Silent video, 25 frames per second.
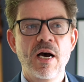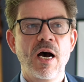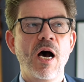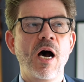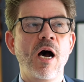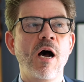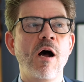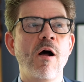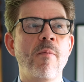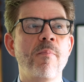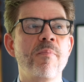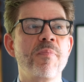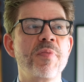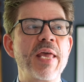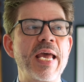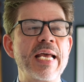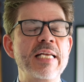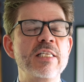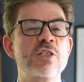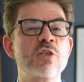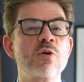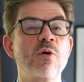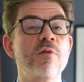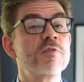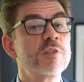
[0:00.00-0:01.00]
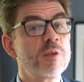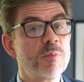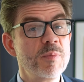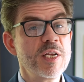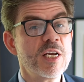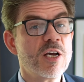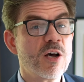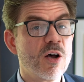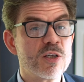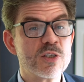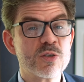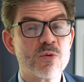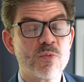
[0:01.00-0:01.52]
And so if somebody
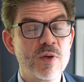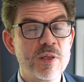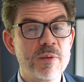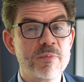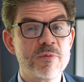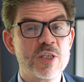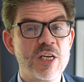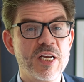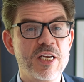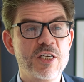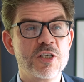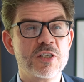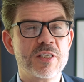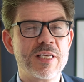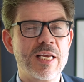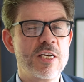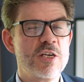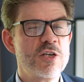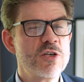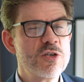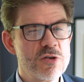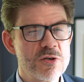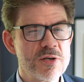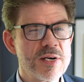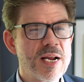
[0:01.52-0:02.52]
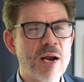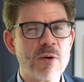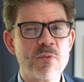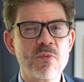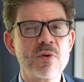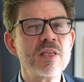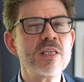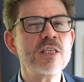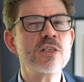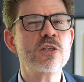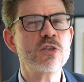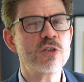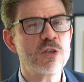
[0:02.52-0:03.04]
calls a rhythm changes and you're not
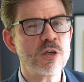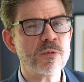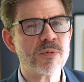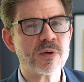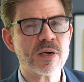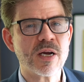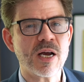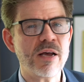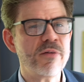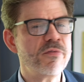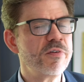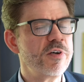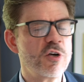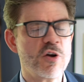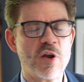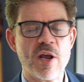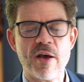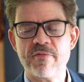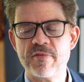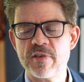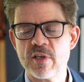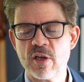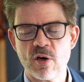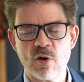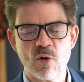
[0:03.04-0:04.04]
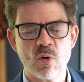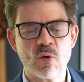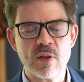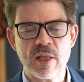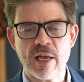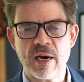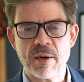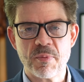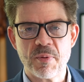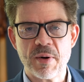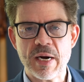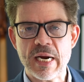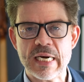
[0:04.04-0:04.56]
really super confident, you haven't done a whole lot
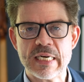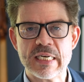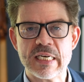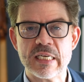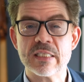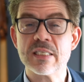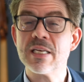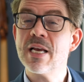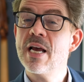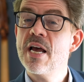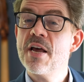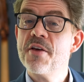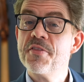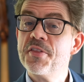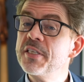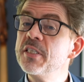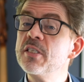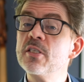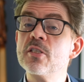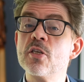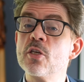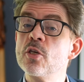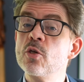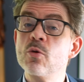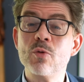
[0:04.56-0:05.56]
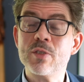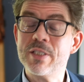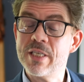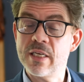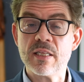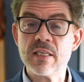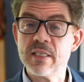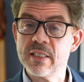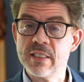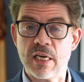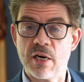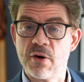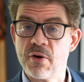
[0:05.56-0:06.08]
of practice, this is a
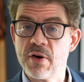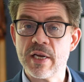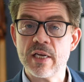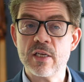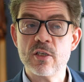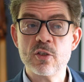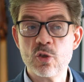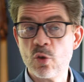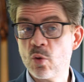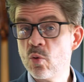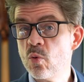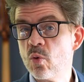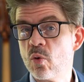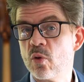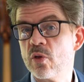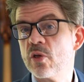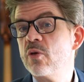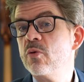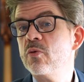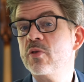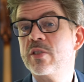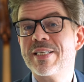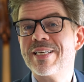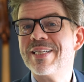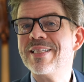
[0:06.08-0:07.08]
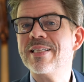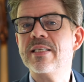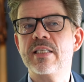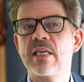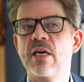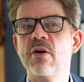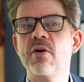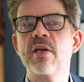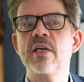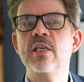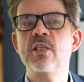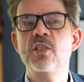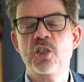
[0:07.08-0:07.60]
utilitarian tool, a
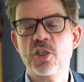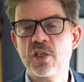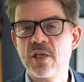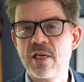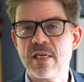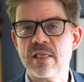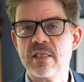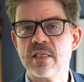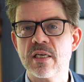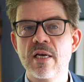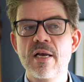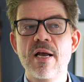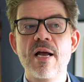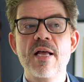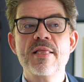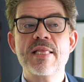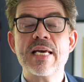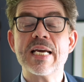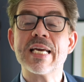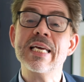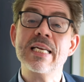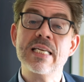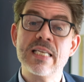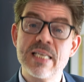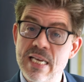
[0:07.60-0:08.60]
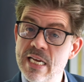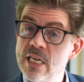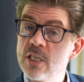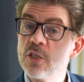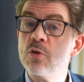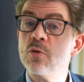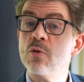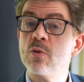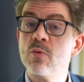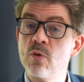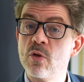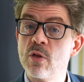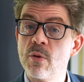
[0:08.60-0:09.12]
utilitarian cheat that can get
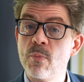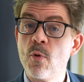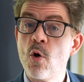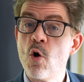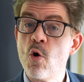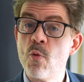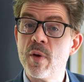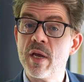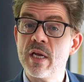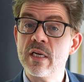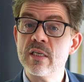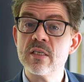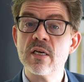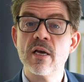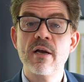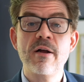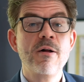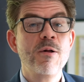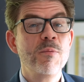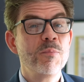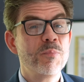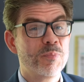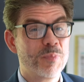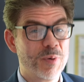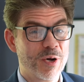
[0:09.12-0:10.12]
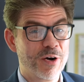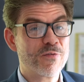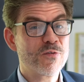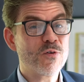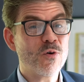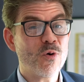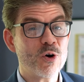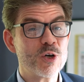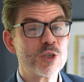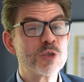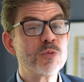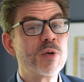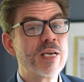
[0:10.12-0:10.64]
you through the moment. But of
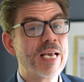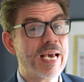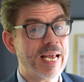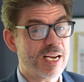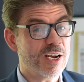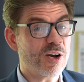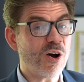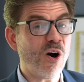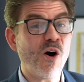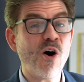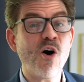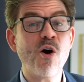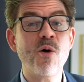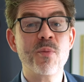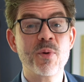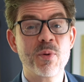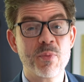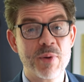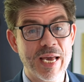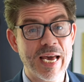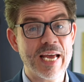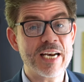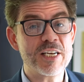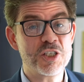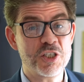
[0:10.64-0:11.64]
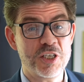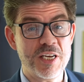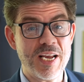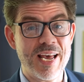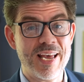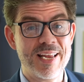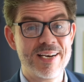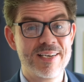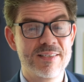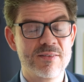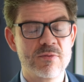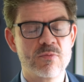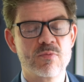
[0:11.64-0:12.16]
course, we got to go home and we got to shed.